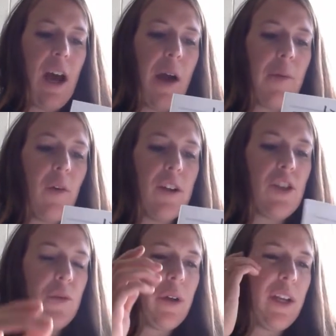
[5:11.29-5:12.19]
I'm going
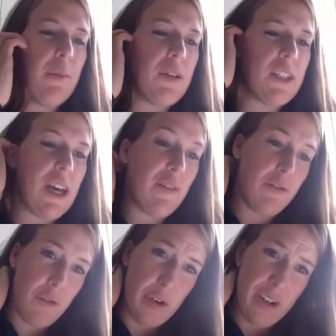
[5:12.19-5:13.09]
to read number
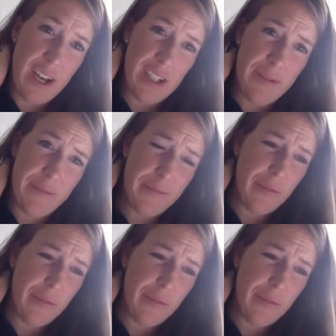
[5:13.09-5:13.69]
7 for you guys.